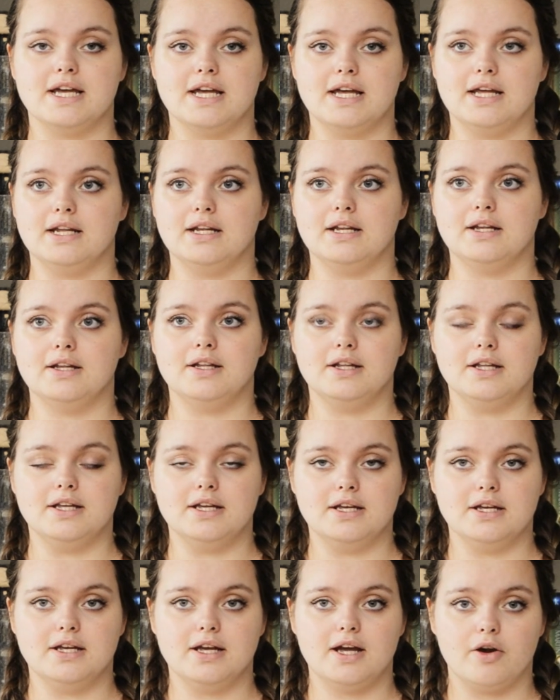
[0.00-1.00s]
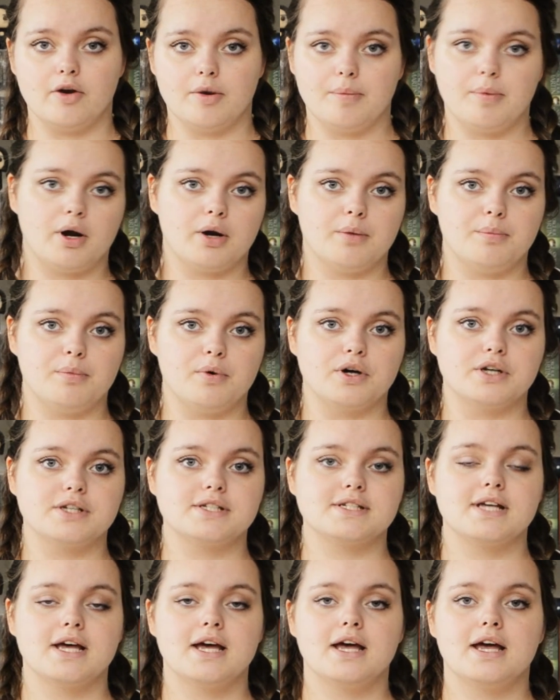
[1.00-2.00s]
in the Harry Potter
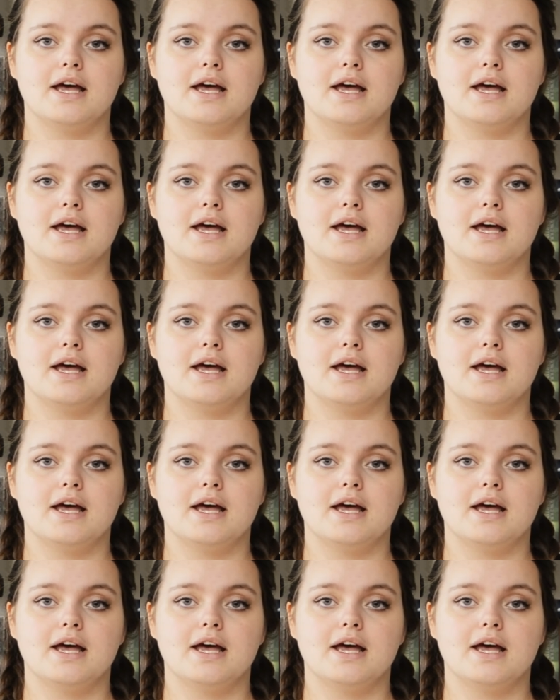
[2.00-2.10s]
books,